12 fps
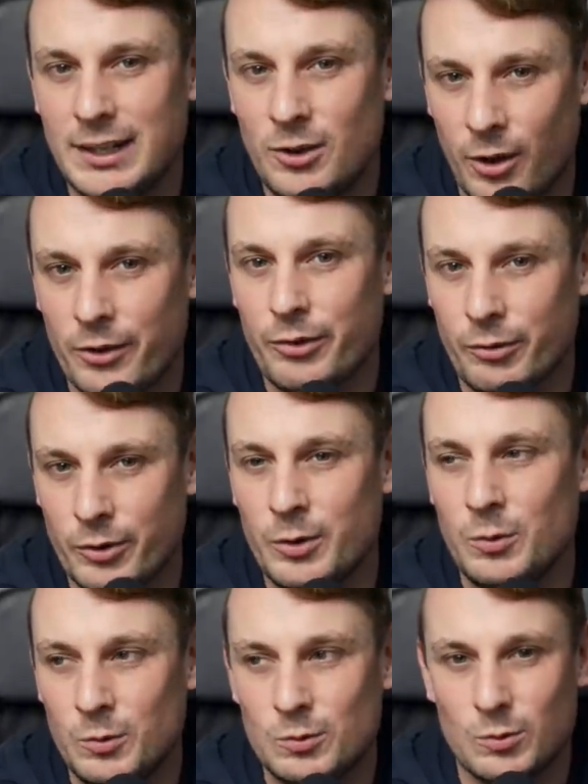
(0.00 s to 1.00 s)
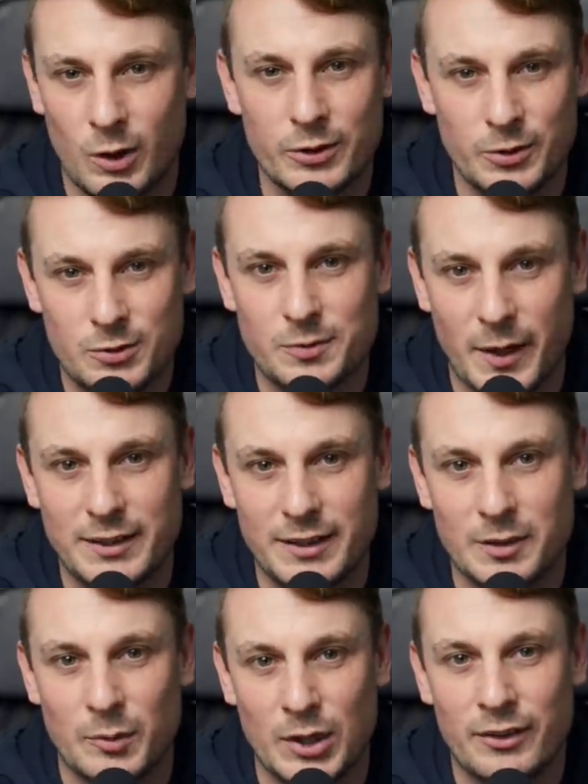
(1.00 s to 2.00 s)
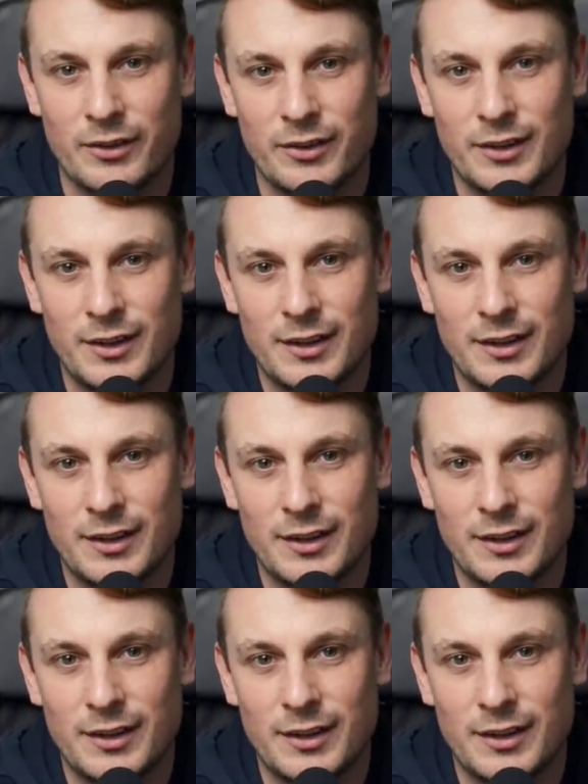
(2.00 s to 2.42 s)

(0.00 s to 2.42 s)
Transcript: gone through what you spend in a month?